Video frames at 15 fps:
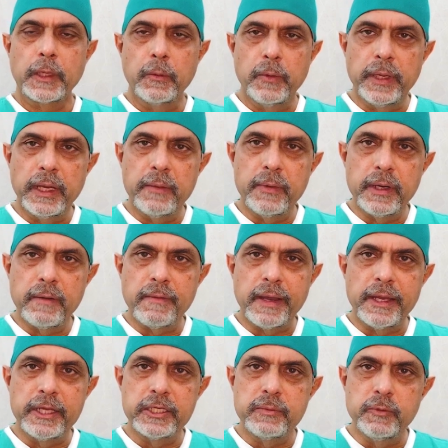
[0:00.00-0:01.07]
Whenever a
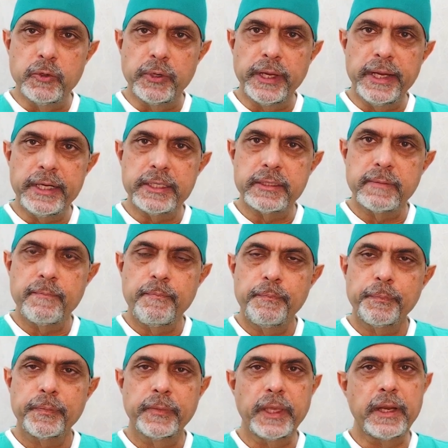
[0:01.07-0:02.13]
virus mutates,
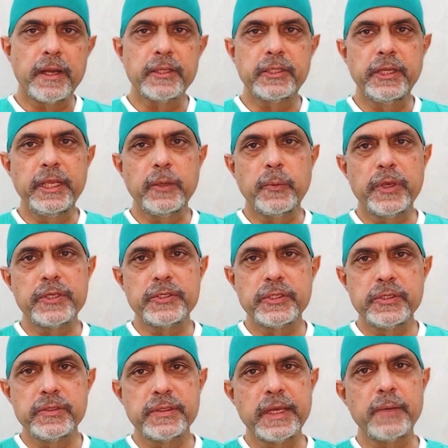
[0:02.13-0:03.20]
there are three
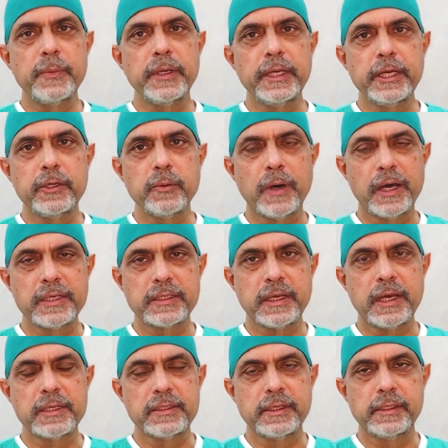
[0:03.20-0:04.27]
questions that we need to
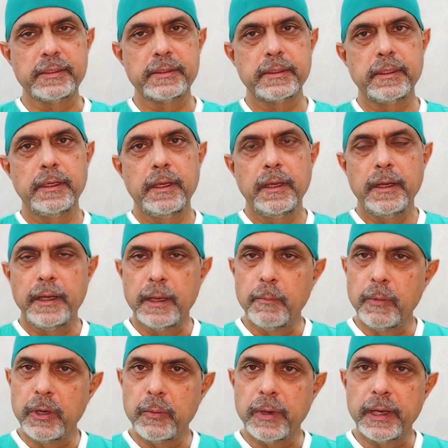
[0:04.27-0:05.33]
ask ourselves.
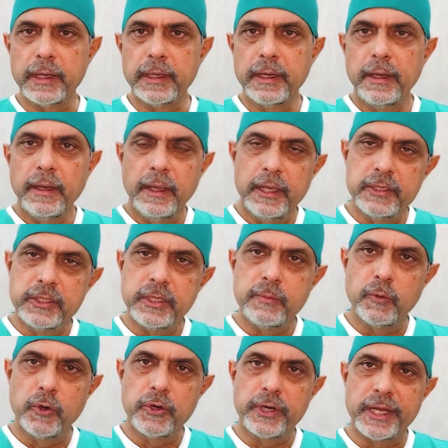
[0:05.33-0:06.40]
Number one, is
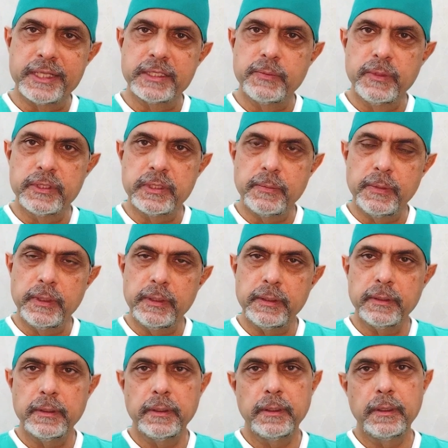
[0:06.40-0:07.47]
it more transmissible?
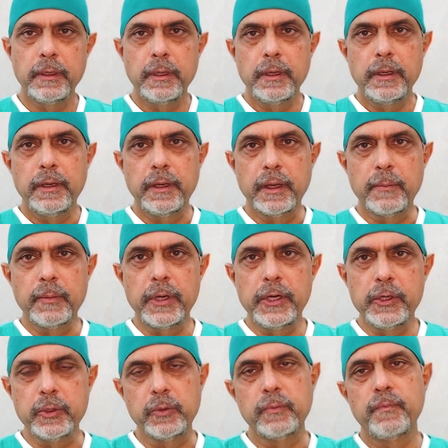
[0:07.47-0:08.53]

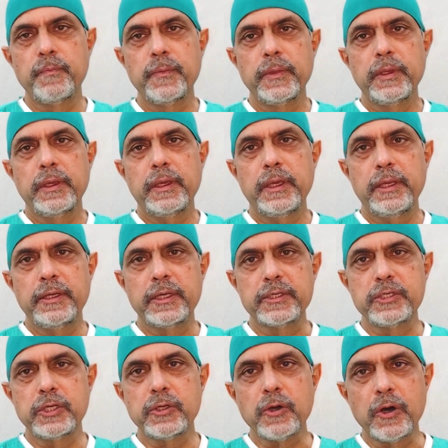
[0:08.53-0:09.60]
Number two,
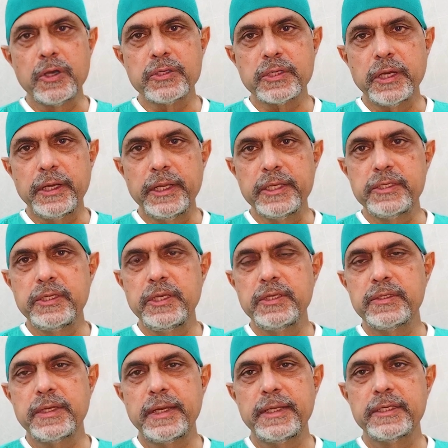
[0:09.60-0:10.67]
does it cause a
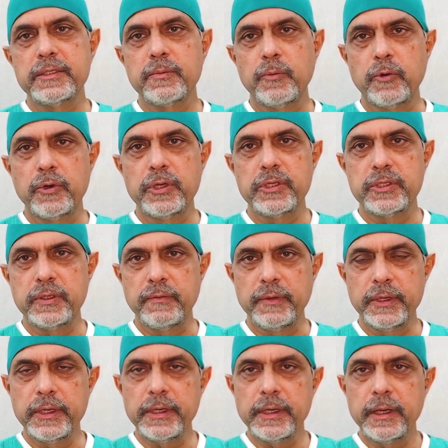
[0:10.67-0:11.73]
disease that is more
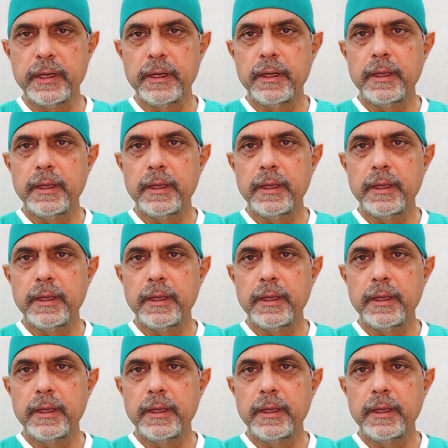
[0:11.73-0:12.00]
severe?